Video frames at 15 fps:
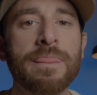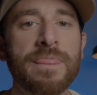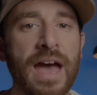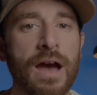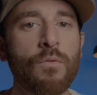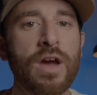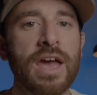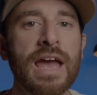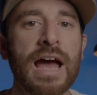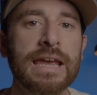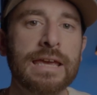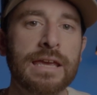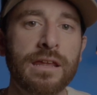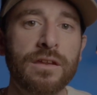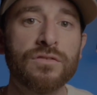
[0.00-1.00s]
That way I
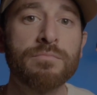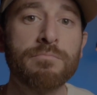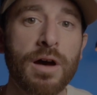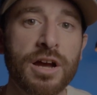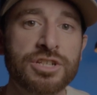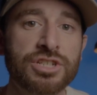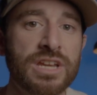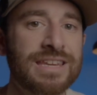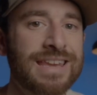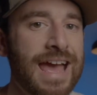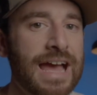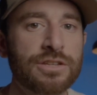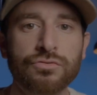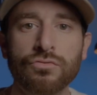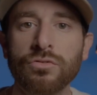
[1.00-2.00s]
could get as much
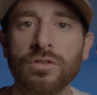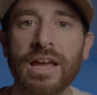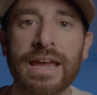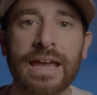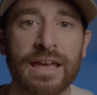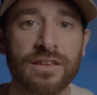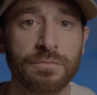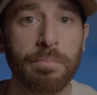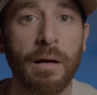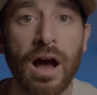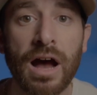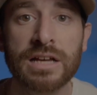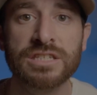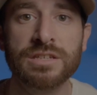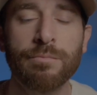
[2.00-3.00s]
natural light as
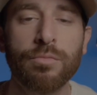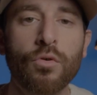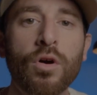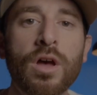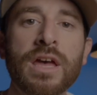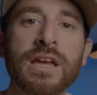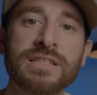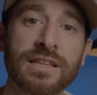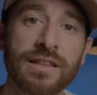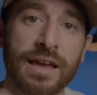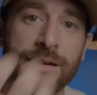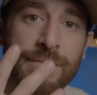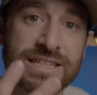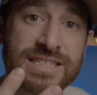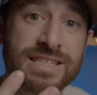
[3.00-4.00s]
possible to
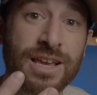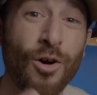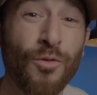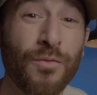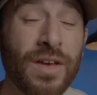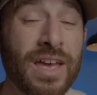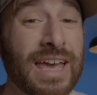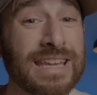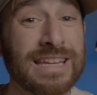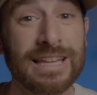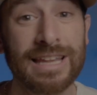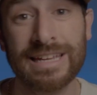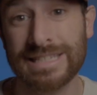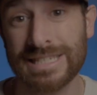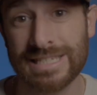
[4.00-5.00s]
light myself and to
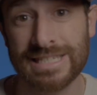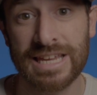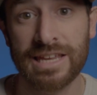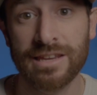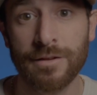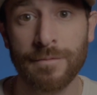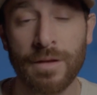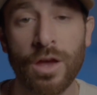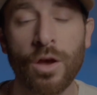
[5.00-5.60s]
light the scene.